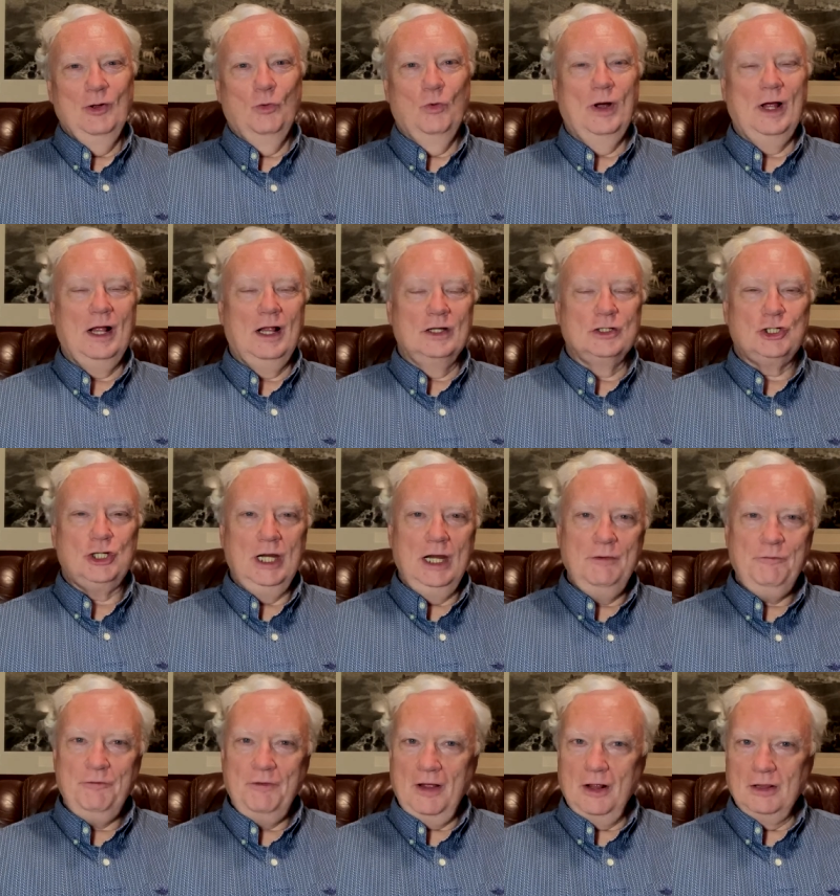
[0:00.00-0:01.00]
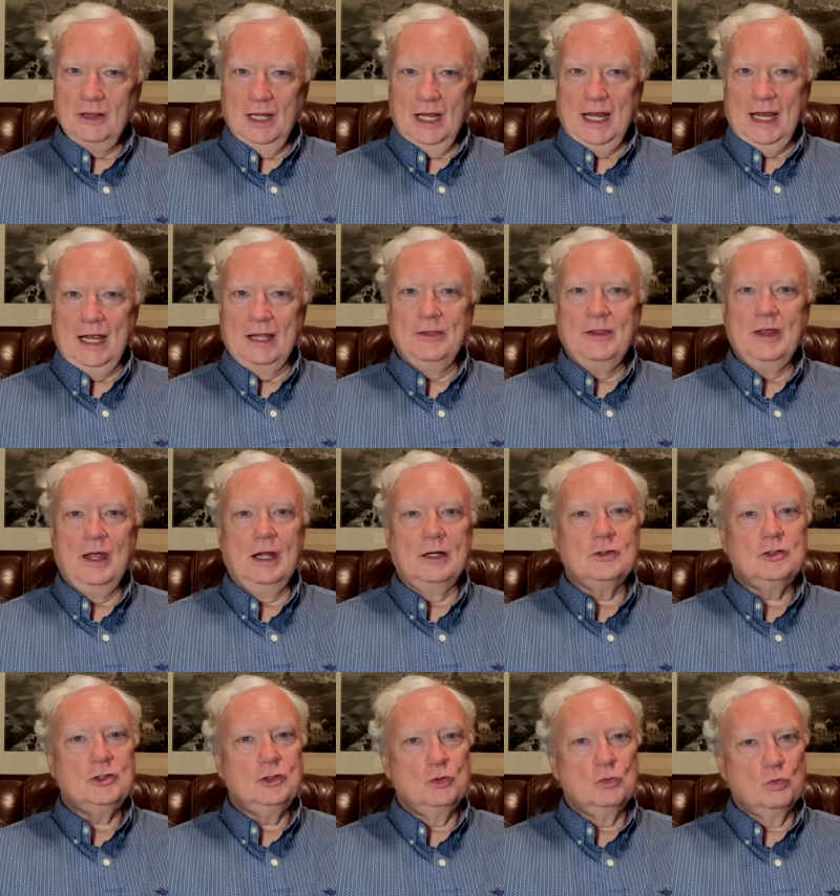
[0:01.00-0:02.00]
Well, she felt led then
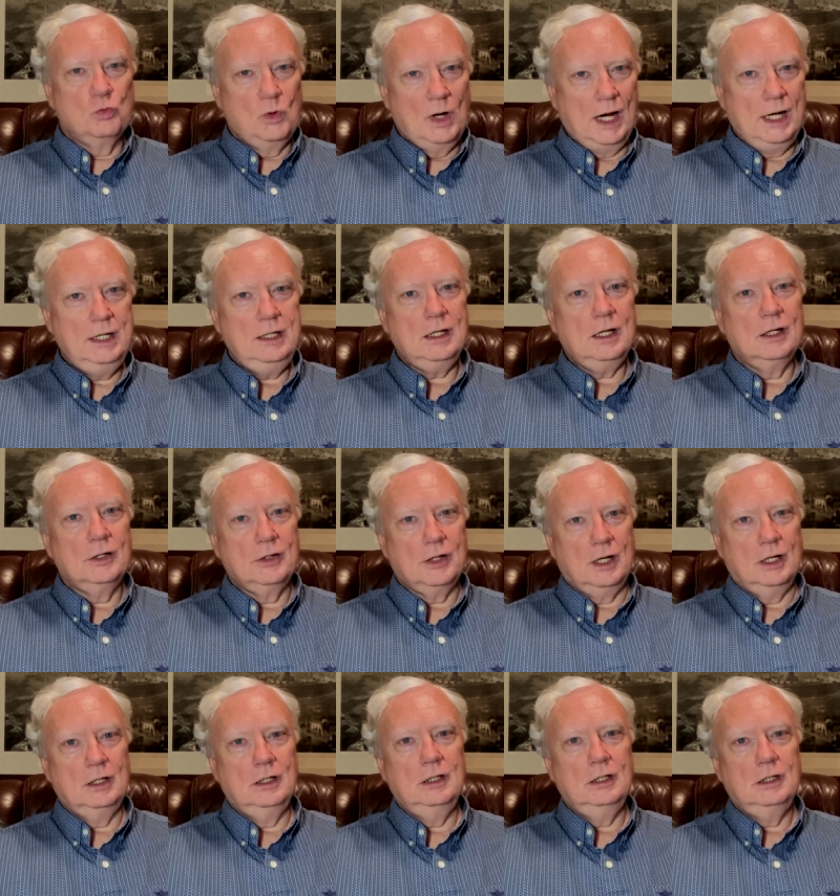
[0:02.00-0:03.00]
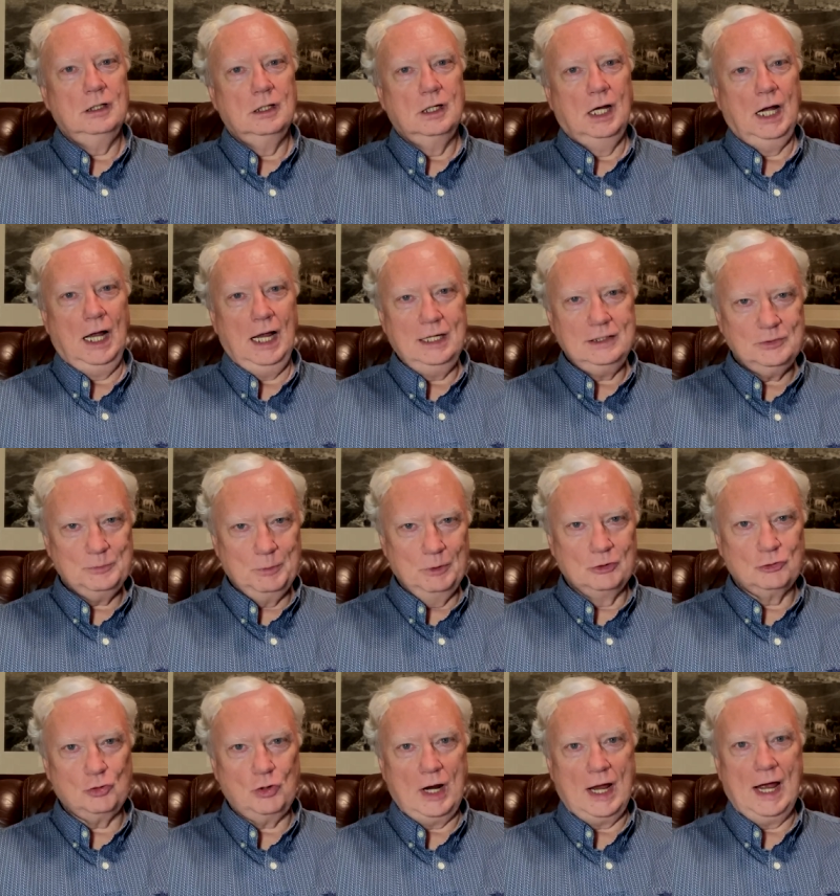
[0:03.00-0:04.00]
to write a little gospel
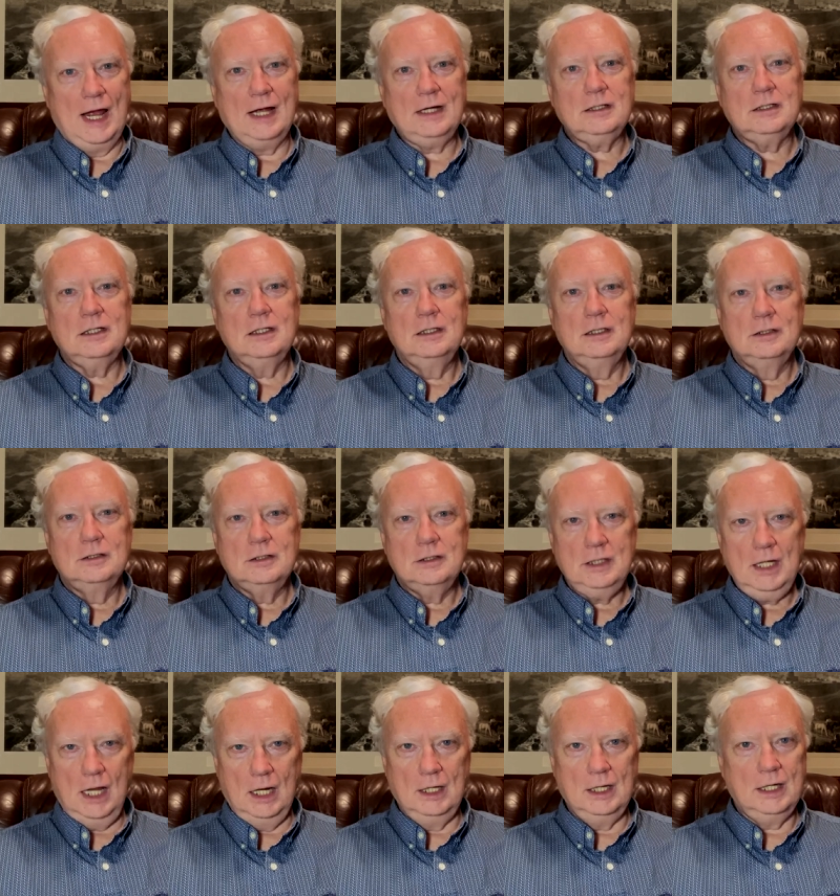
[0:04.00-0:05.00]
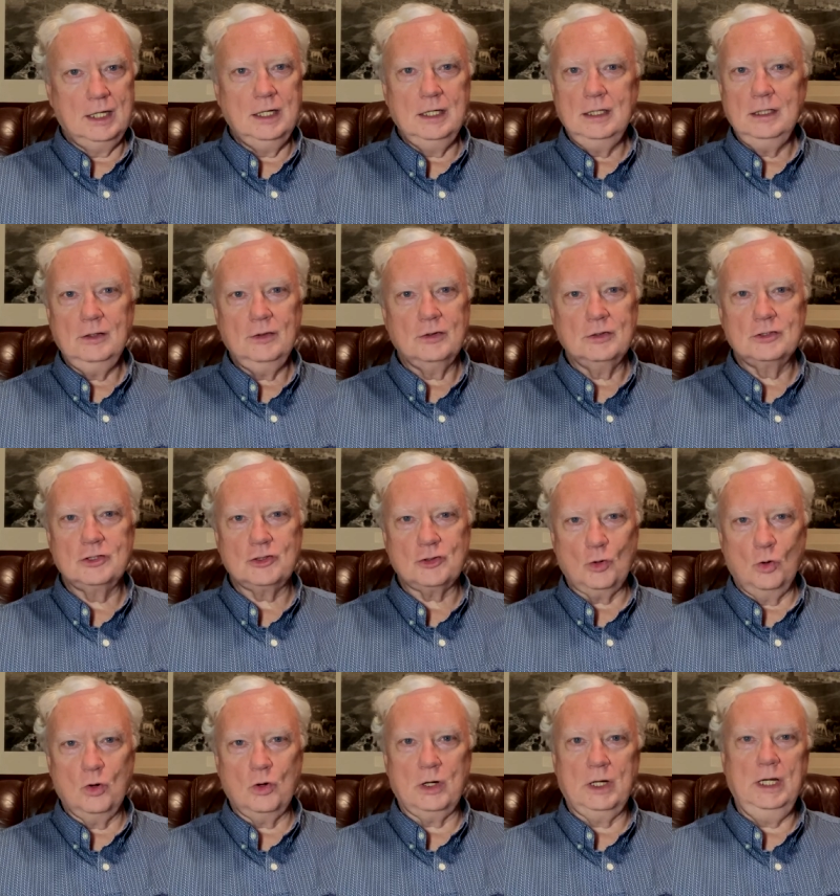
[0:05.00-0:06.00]
tract telling the
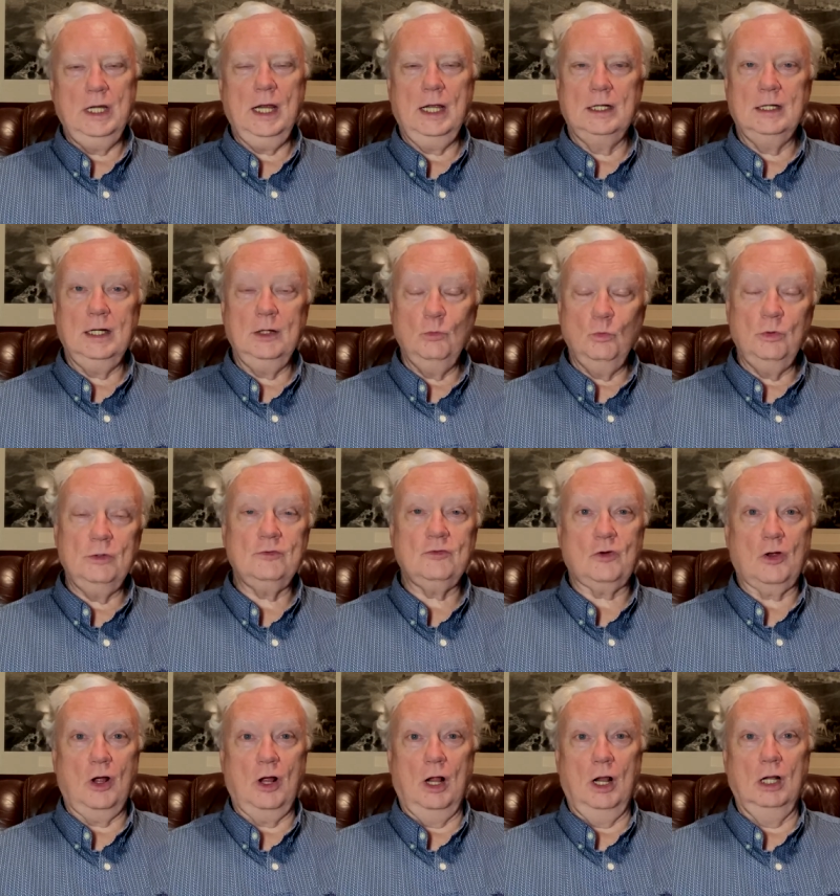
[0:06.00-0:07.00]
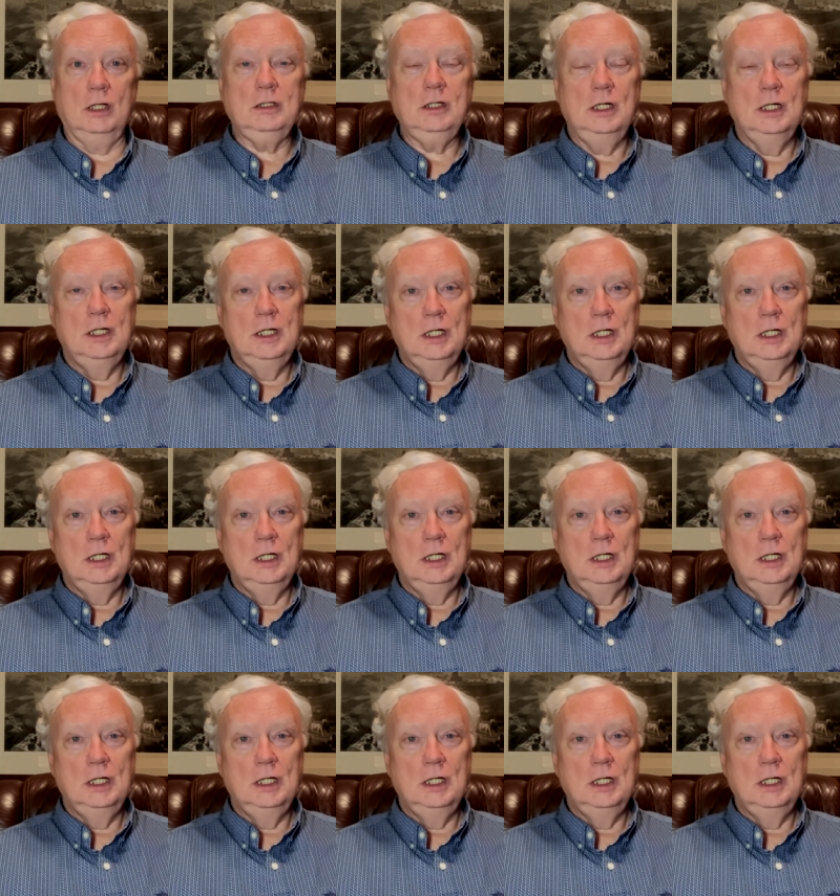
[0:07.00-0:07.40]
story, and it was called